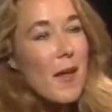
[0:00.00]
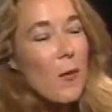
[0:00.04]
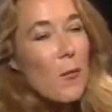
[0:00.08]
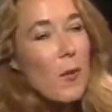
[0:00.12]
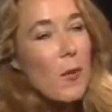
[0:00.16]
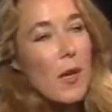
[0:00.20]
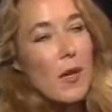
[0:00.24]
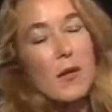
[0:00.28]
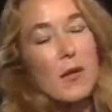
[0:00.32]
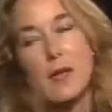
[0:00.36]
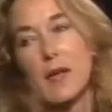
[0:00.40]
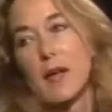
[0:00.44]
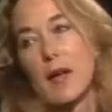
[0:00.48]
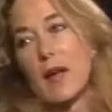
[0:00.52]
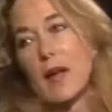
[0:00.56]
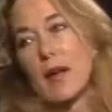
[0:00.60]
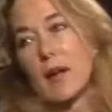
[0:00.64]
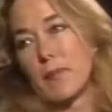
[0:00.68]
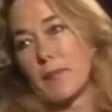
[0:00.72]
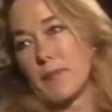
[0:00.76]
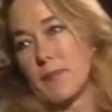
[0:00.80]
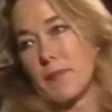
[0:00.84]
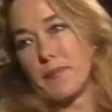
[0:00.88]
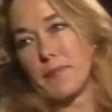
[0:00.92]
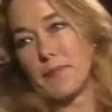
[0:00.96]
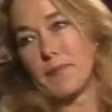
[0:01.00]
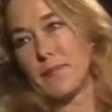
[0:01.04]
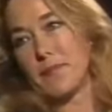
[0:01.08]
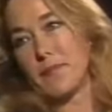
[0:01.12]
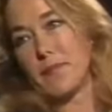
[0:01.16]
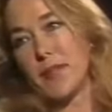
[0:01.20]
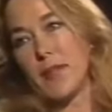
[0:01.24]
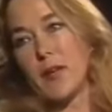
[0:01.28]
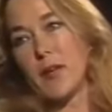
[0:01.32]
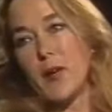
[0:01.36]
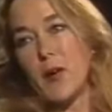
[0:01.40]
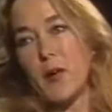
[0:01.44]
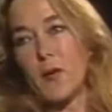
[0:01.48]
Well, uh,
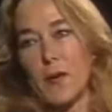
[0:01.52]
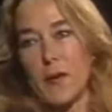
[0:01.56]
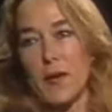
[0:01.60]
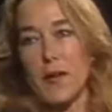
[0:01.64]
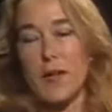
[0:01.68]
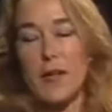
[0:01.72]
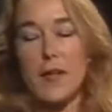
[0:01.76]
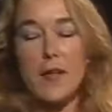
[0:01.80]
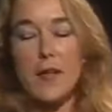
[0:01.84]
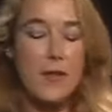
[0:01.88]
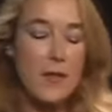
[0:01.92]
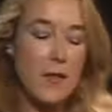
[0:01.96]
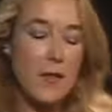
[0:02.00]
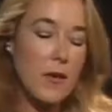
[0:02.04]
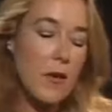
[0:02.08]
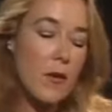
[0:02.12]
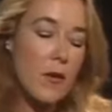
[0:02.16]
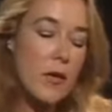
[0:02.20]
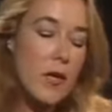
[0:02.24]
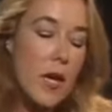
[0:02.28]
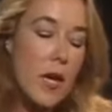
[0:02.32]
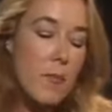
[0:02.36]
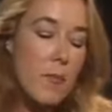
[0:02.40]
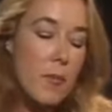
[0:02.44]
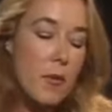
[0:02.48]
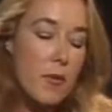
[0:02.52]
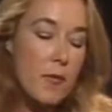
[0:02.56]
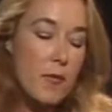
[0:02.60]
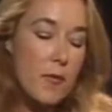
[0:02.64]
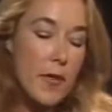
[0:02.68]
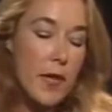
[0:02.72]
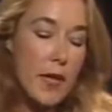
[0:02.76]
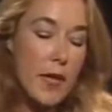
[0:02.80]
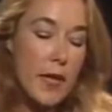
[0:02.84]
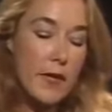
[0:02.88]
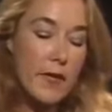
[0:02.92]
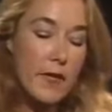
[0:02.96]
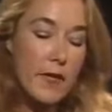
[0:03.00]
you know, there are a number of
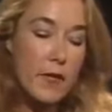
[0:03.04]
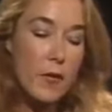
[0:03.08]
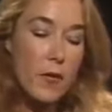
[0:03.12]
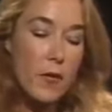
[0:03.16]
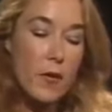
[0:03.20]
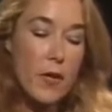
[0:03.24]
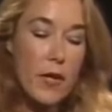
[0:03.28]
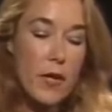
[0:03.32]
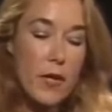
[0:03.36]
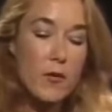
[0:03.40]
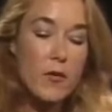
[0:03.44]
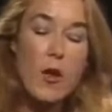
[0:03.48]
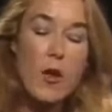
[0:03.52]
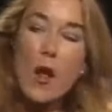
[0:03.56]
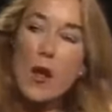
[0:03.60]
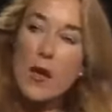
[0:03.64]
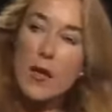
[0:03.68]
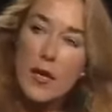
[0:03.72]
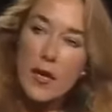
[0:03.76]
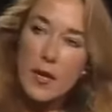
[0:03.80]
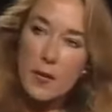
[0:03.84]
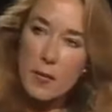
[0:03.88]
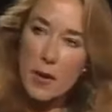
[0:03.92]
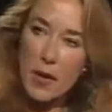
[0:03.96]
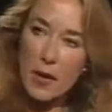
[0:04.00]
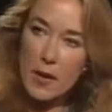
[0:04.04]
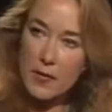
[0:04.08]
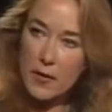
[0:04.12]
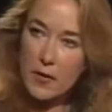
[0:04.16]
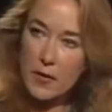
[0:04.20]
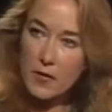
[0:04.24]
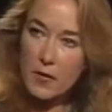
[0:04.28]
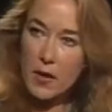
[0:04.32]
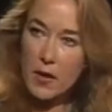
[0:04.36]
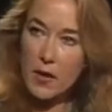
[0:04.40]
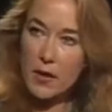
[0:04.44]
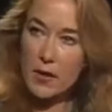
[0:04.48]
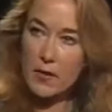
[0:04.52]
things in talking about
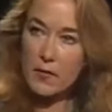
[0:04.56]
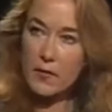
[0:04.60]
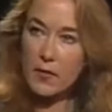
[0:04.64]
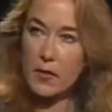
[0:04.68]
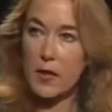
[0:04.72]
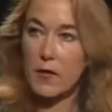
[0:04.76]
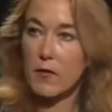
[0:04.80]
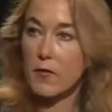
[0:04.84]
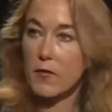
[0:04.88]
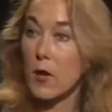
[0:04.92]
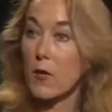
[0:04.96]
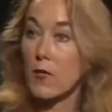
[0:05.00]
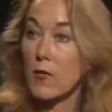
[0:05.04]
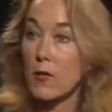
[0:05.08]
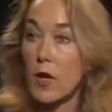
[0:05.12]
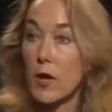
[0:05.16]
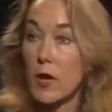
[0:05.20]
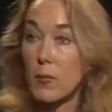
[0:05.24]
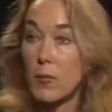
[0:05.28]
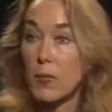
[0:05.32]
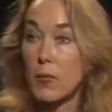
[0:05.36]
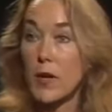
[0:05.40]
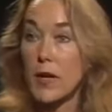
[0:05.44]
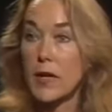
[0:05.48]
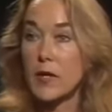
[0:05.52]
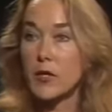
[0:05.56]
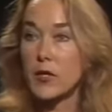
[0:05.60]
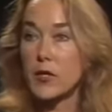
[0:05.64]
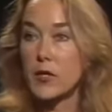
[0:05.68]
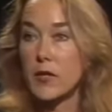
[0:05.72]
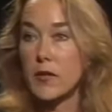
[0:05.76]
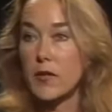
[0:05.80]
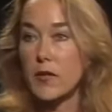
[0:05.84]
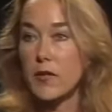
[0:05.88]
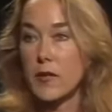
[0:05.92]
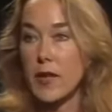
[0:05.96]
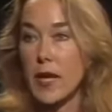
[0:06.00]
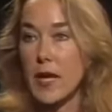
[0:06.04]
this kind of stuff, covert
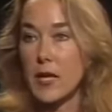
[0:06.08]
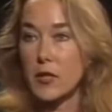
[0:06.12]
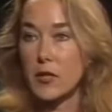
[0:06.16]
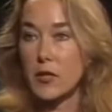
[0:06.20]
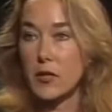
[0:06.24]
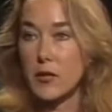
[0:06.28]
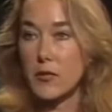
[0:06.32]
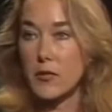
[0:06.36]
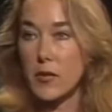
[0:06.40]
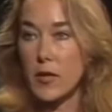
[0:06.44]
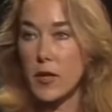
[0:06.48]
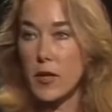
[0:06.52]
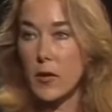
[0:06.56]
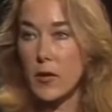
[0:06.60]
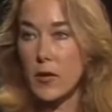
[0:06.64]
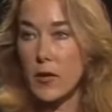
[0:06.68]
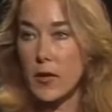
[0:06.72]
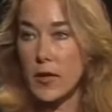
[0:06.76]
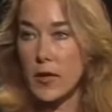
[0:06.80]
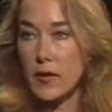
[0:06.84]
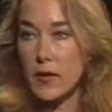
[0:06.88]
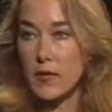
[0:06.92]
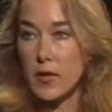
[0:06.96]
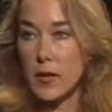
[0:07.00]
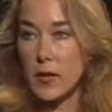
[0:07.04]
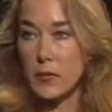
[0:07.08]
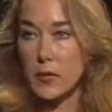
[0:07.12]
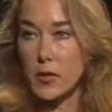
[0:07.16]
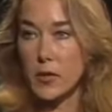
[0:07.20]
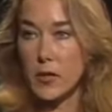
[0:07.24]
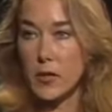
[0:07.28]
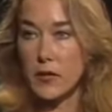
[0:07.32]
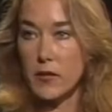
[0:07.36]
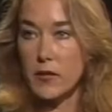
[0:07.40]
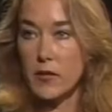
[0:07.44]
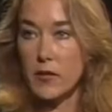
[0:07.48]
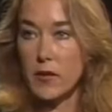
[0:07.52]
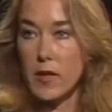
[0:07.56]
operations, national security
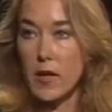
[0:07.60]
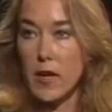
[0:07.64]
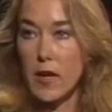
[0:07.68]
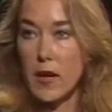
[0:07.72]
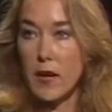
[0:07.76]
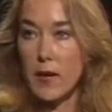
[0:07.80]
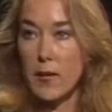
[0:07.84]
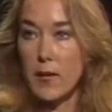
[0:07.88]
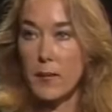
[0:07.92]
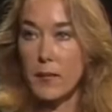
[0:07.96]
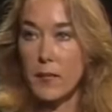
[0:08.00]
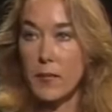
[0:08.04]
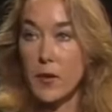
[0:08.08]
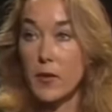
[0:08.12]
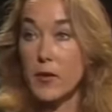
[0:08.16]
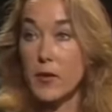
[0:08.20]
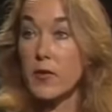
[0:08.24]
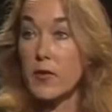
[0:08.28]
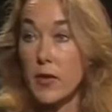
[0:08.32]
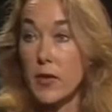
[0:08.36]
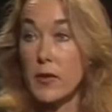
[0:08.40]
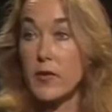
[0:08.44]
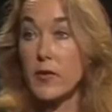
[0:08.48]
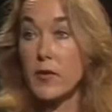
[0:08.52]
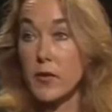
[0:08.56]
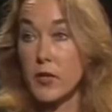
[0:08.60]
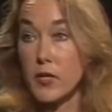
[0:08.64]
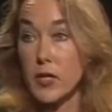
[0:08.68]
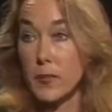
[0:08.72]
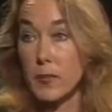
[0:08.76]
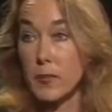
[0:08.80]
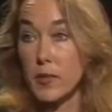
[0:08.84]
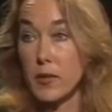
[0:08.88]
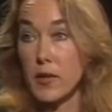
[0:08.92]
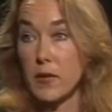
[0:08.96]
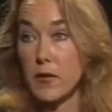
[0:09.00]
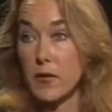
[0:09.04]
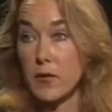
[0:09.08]
subjects. Um, there is
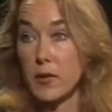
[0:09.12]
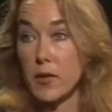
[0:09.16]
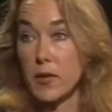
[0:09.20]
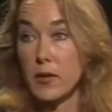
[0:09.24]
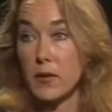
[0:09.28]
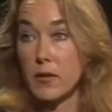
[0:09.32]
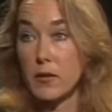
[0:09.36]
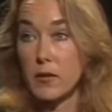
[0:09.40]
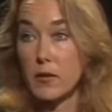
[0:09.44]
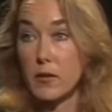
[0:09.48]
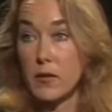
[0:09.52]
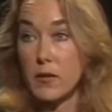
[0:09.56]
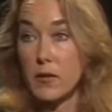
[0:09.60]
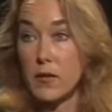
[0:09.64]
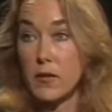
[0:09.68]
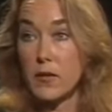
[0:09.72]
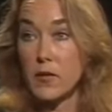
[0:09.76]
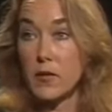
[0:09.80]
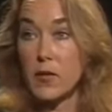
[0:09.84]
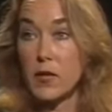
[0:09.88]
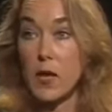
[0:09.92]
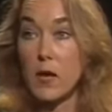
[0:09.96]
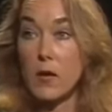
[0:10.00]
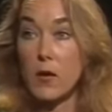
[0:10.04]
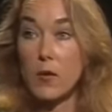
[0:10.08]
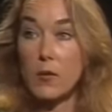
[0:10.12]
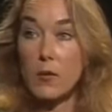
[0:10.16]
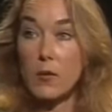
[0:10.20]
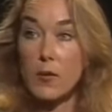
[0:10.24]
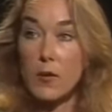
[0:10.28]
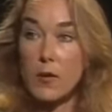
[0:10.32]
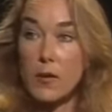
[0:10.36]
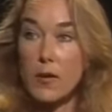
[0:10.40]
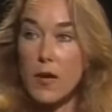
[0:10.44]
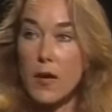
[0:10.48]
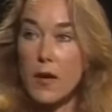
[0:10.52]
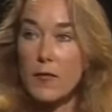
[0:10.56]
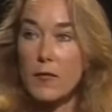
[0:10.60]
censorship in Israel. So
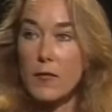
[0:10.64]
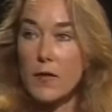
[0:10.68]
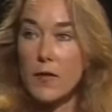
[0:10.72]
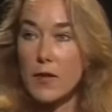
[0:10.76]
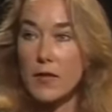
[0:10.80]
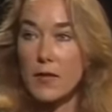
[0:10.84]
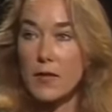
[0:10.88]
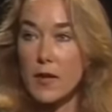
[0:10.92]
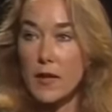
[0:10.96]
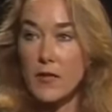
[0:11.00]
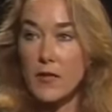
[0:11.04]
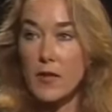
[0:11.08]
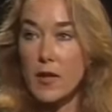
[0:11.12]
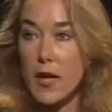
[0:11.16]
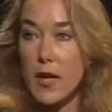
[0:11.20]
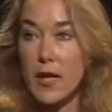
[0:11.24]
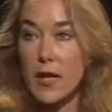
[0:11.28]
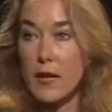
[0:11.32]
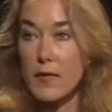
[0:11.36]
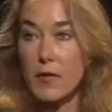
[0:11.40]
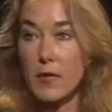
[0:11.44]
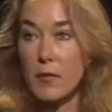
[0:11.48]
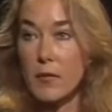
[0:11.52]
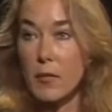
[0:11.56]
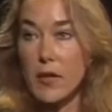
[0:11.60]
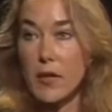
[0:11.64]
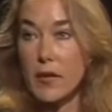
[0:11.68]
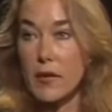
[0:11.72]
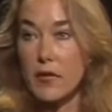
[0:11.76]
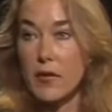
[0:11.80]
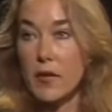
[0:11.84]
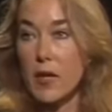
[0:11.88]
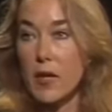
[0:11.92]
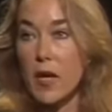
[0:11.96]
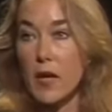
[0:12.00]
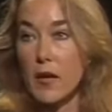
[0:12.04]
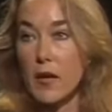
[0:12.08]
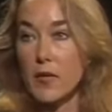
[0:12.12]
a lot of these things can't even be
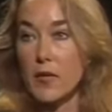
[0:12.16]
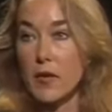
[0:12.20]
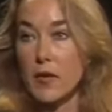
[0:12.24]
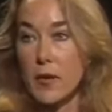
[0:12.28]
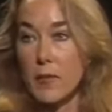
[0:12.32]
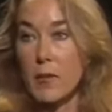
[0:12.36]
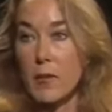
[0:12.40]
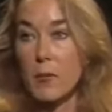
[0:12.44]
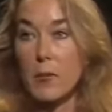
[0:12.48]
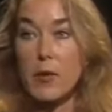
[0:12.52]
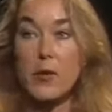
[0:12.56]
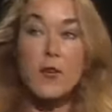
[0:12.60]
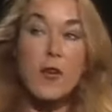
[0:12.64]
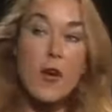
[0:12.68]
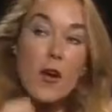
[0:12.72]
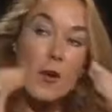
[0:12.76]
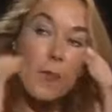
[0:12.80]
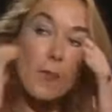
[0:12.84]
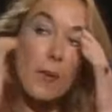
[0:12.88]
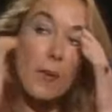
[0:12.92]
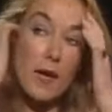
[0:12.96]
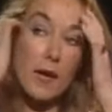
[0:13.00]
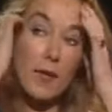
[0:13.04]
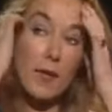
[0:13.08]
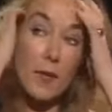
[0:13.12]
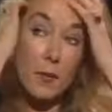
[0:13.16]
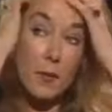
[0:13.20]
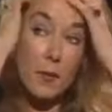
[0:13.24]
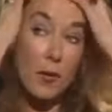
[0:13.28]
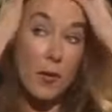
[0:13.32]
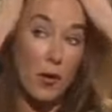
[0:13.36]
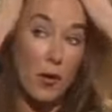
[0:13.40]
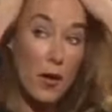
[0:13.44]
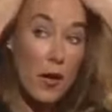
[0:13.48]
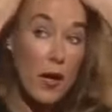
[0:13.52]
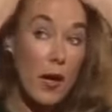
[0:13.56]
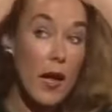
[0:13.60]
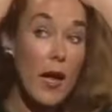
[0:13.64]
discussed. I mean, we talk about in the
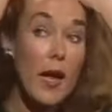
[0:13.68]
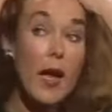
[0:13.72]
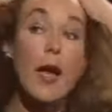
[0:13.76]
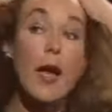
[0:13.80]
book